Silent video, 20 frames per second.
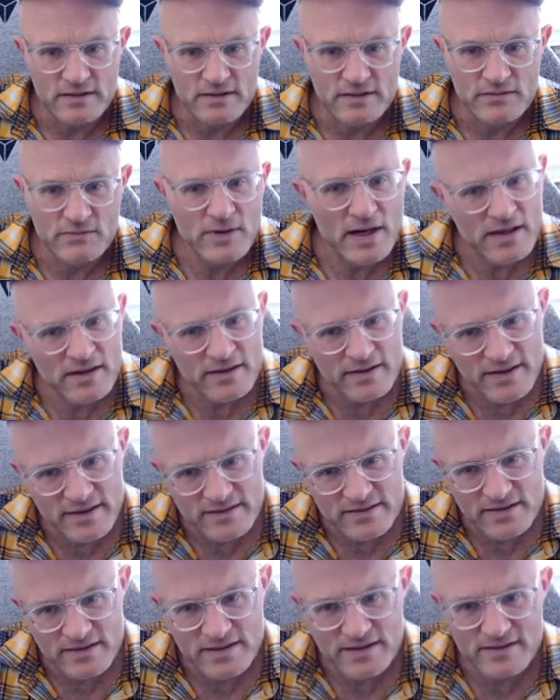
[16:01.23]
Well,
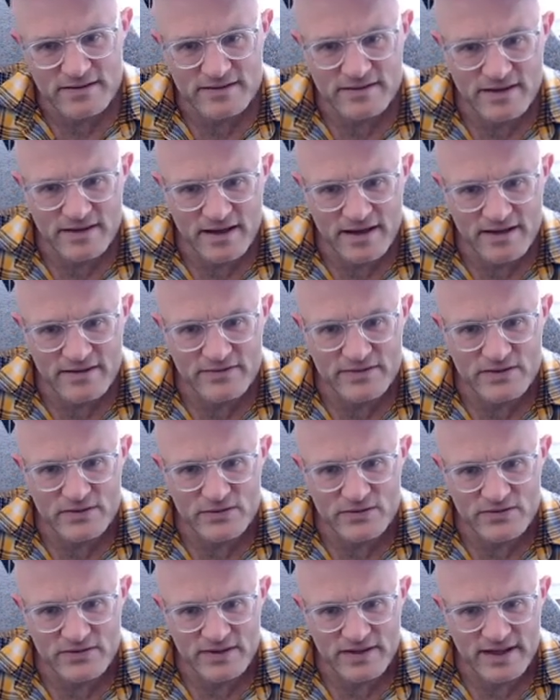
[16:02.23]
actually, it's kind of
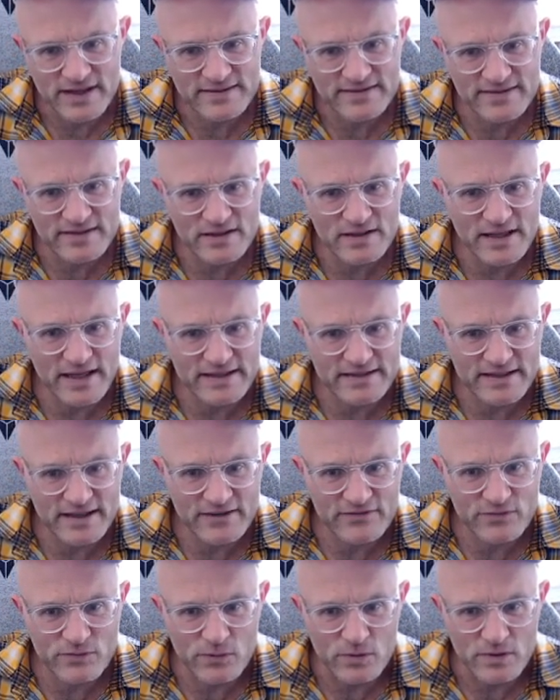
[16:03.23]
interesting. I still liked
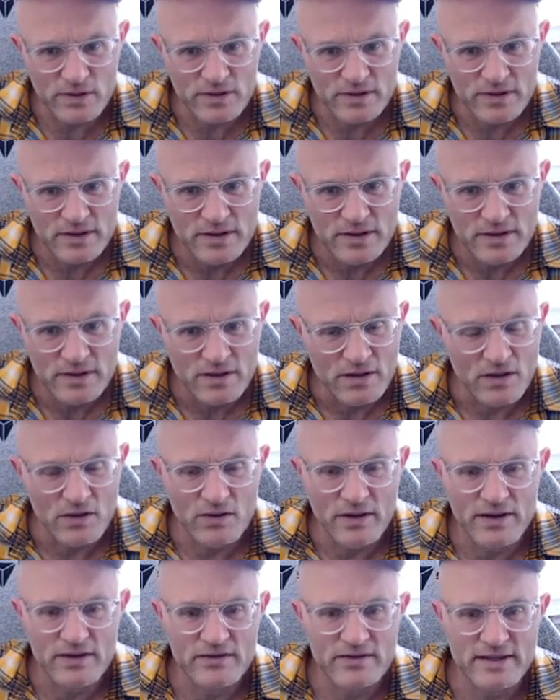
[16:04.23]
A4. Oh,
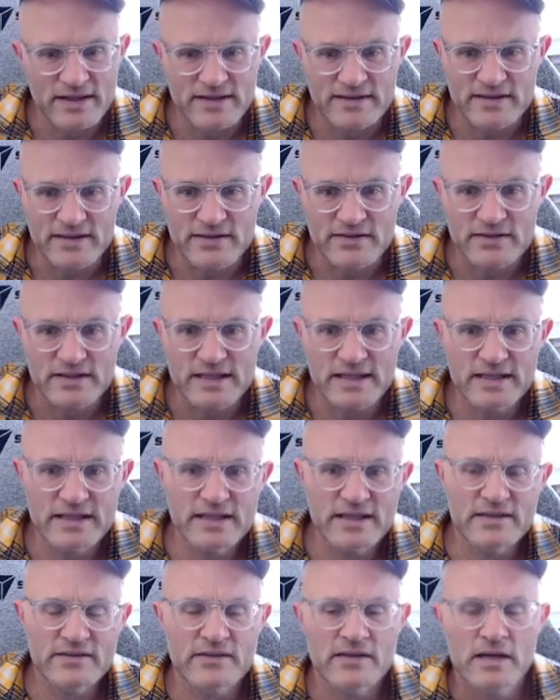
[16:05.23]
I don't like this. He
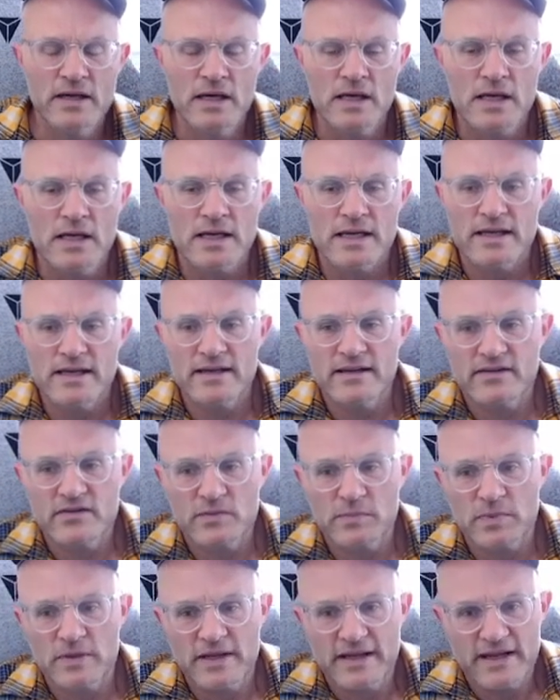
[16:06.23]
needs to
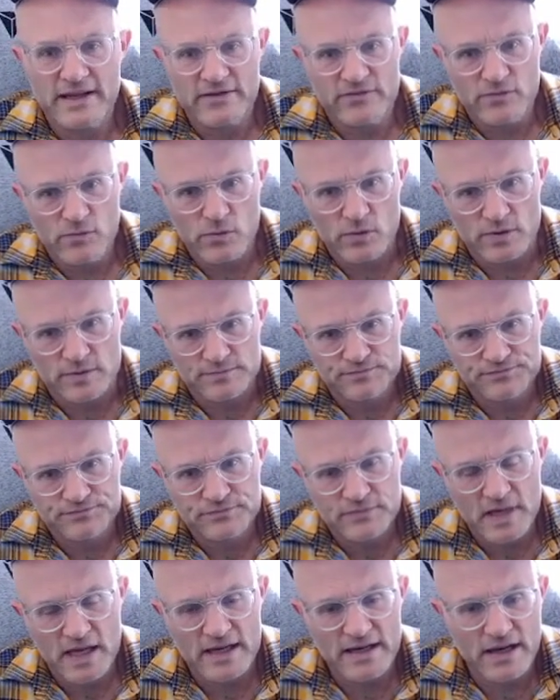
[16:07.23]
play A4.
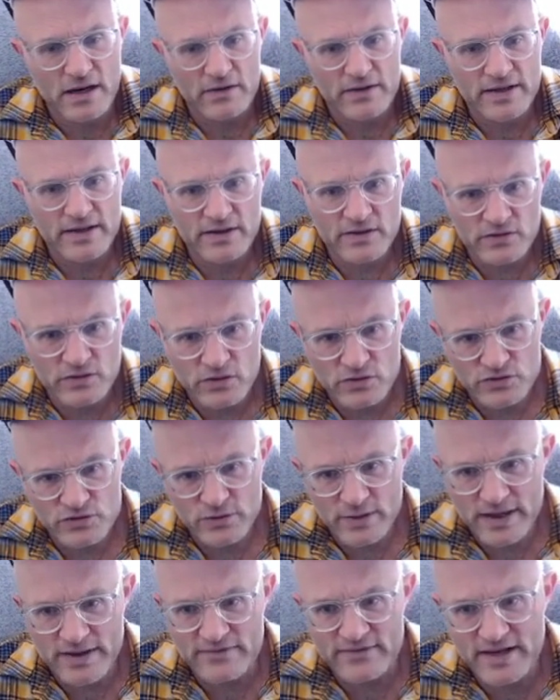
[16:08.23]
And now here, don't you
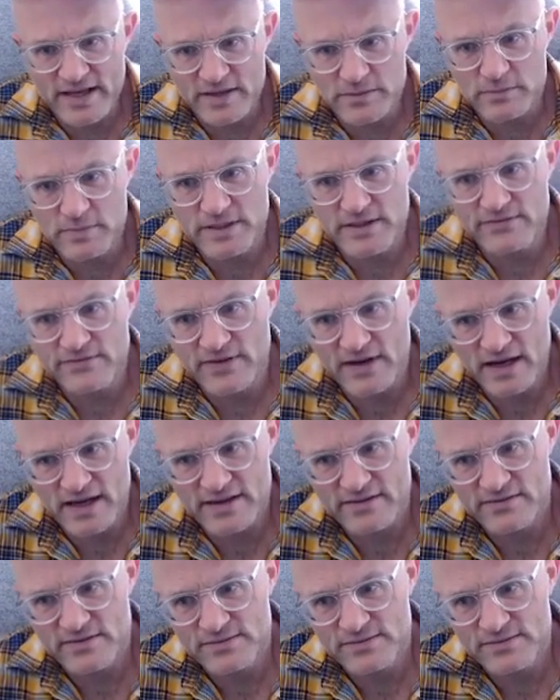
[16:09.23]
have knight B5?